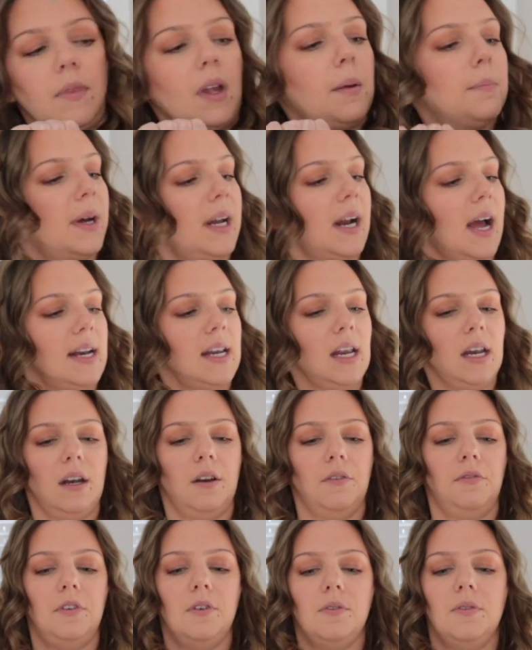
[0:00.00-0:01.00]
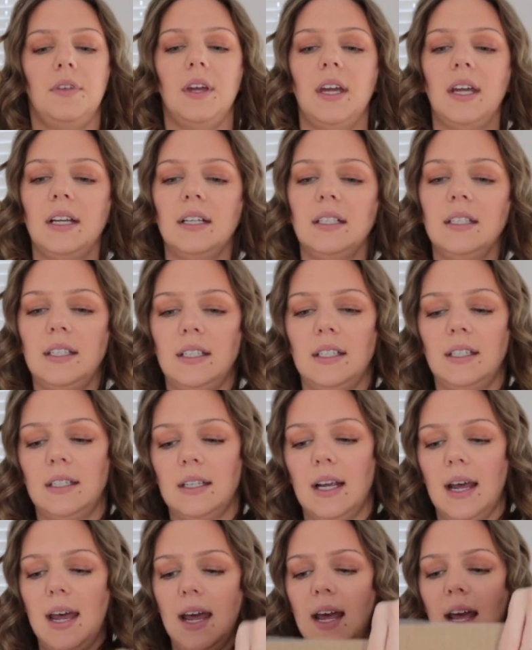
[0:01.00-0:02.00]
But I needed a few things
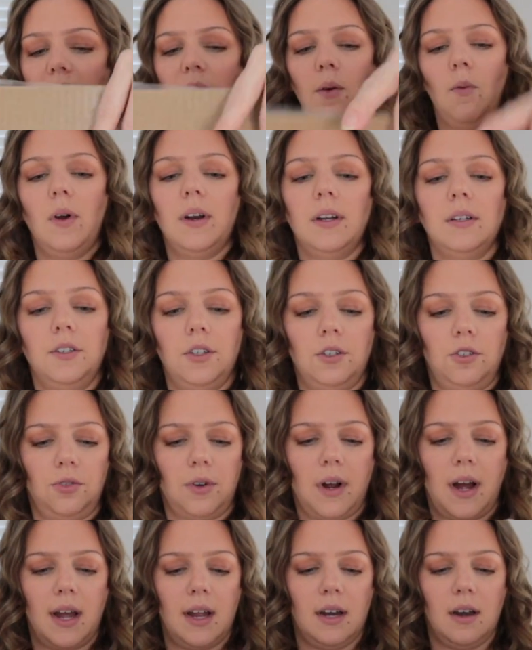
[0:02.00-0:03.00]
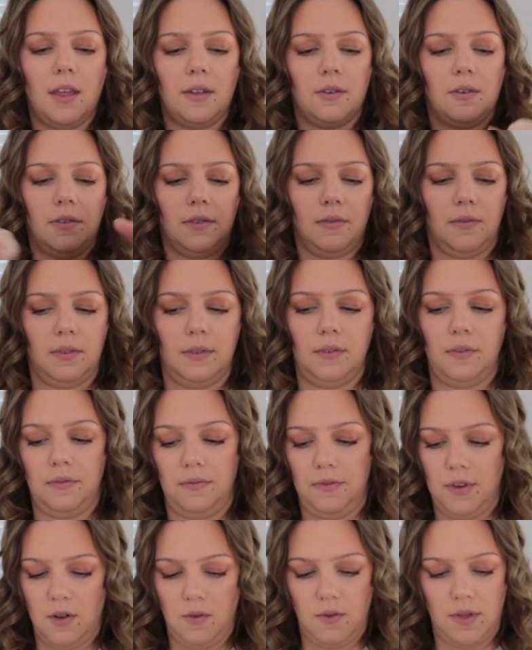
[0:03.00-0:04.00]
and wanted to try another
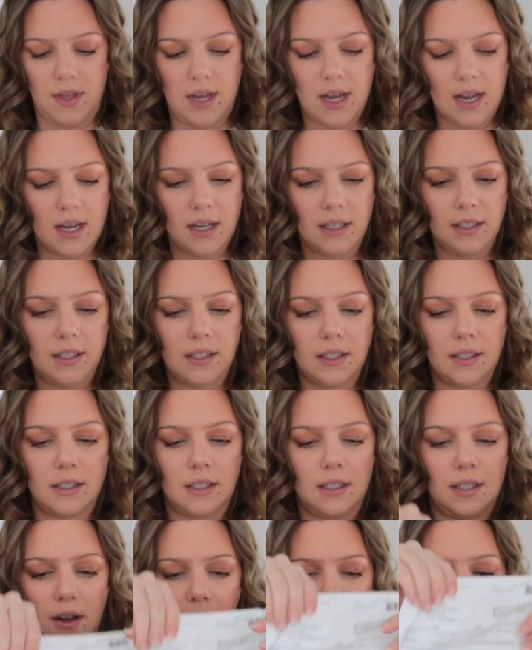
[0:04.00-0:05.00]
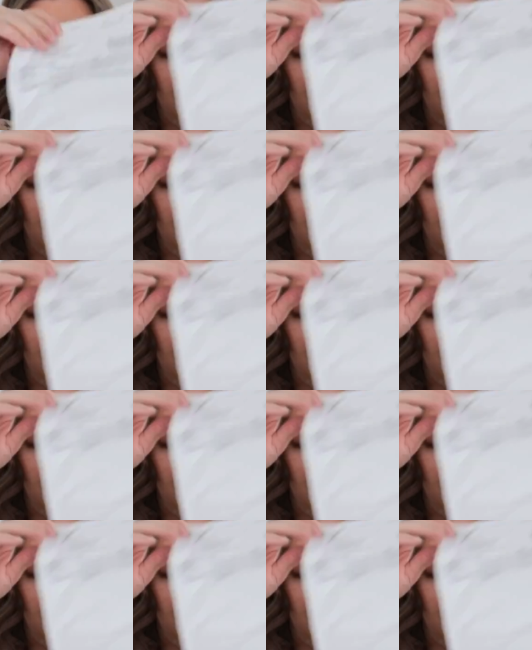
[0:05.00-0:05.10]
few things. So,